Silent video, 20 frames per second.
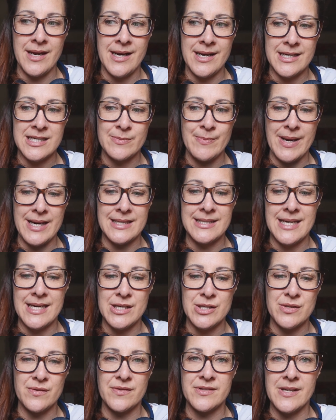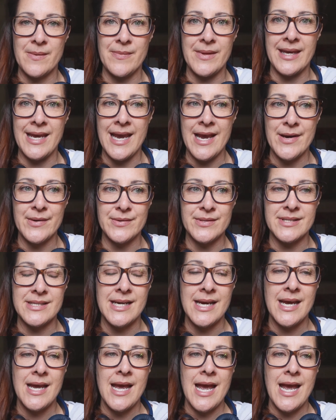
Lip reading: an expectation of something else?